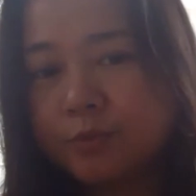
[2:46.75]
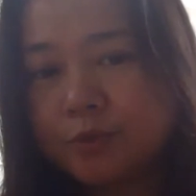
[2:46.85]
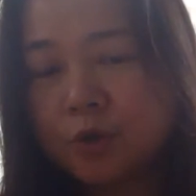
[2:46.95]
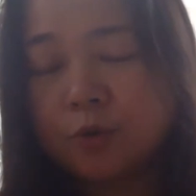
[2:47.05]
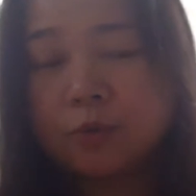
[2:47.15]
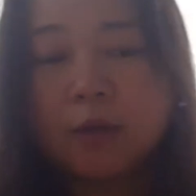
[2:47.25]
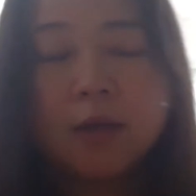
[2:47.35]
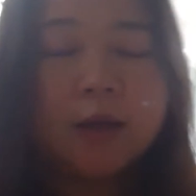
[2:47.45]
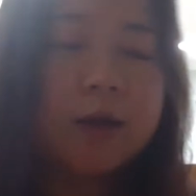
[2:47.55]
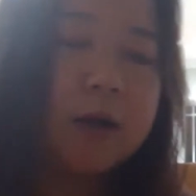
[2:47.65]
So
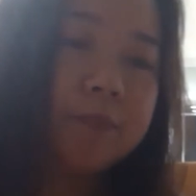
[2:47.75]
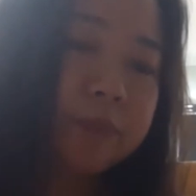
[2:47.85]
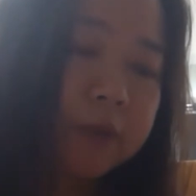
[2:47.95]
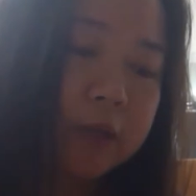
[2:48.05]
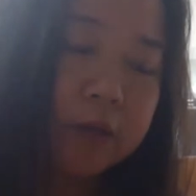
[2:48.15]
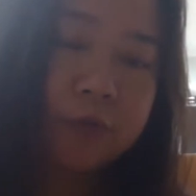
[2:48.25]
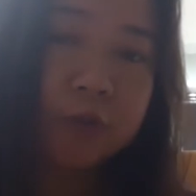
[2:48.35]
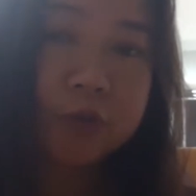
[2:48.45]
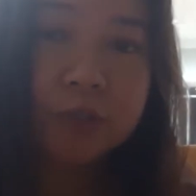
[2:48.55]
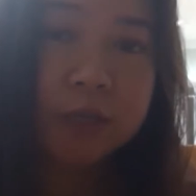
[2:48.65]
again, if
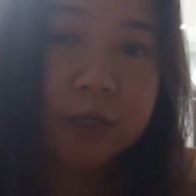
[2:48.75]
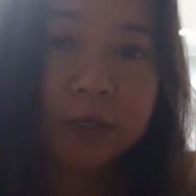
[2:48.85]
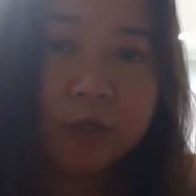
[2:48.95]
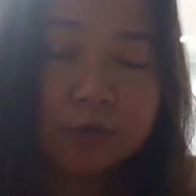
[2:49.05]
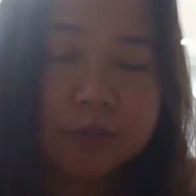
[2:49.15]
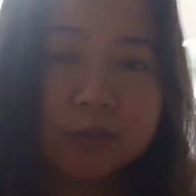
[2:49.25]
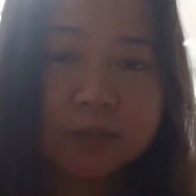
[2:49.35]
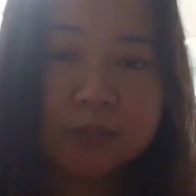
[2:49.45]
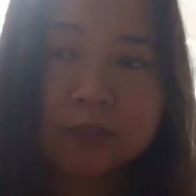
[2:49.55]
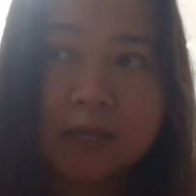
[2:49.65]
you're just taking notes, and
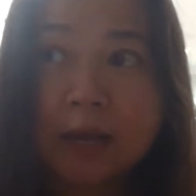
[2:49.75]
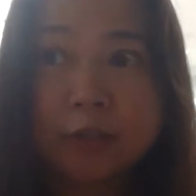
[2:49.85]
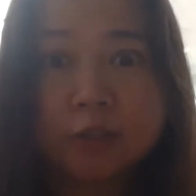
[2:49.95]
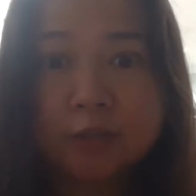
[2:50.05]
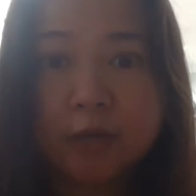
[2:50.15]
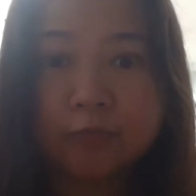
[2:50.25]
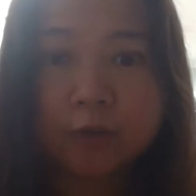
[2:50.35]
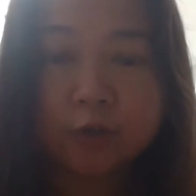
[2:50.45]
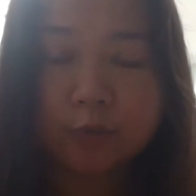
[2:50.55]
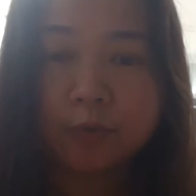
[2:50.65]
this is how I
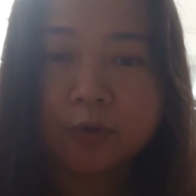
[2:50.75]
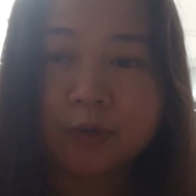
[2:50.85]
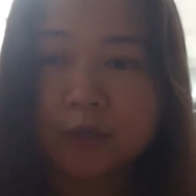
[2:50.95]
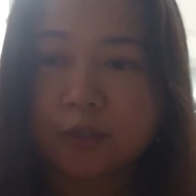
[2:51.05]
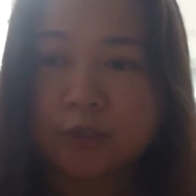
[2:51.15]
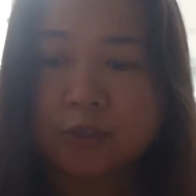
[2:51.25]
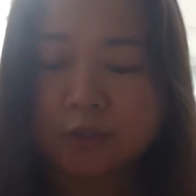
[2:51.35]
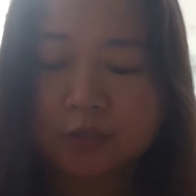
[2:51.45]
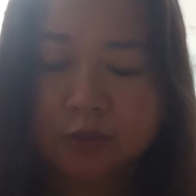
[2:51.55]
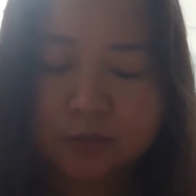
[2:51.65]
read your book and I
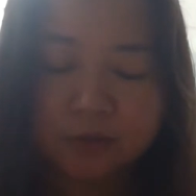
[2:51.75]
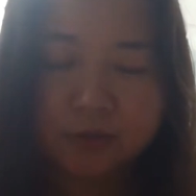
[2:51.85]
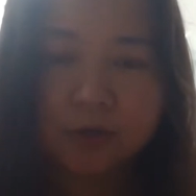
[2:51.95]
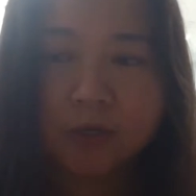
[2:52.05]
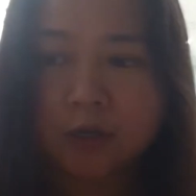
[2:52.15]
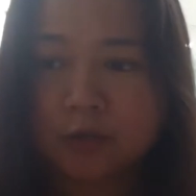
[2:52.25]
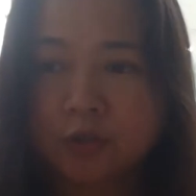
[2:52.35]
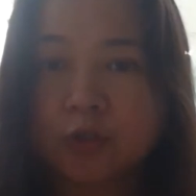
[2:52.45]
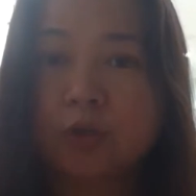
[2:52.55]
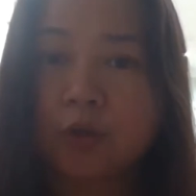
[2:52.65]
just
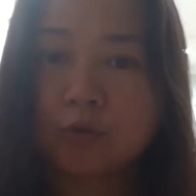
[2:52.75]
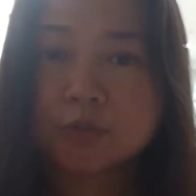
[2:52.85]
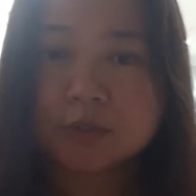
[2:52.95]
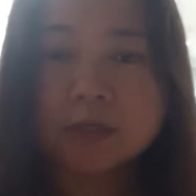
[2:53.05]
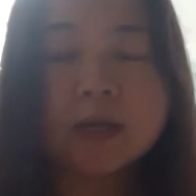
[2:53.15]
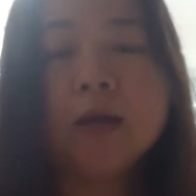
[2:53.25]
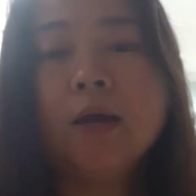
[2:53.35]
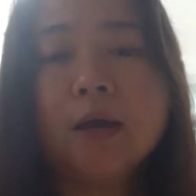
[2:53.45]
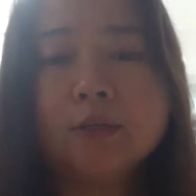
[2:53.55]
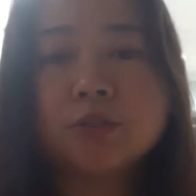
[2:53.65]
took notes,
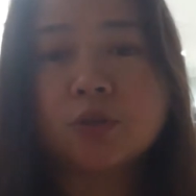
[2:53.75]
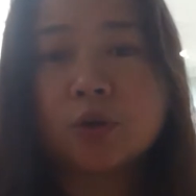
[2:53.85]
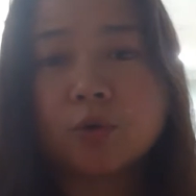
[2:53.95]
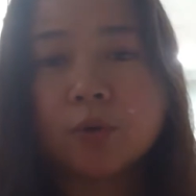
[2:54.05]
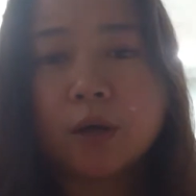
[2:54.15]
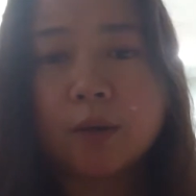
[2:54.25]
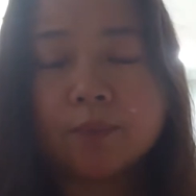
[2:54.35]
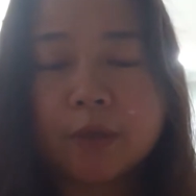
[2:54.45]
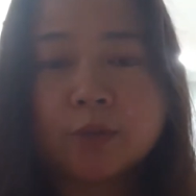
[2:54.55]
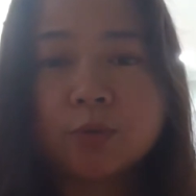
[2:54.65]
and so
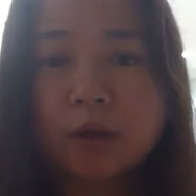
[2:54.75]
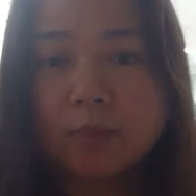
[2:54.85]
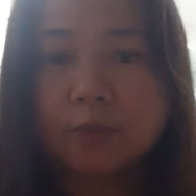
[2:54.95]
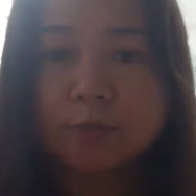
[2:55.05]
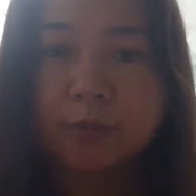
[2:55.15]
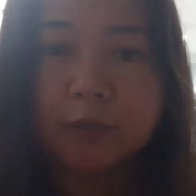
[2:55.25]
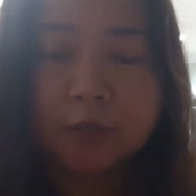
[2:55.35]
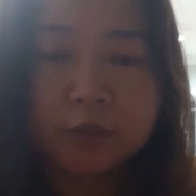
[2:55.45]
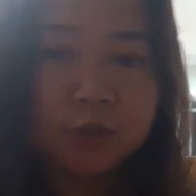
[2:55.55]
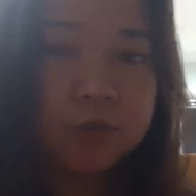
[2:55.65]
that's what I'm explaining
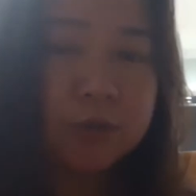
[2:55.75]
it to you.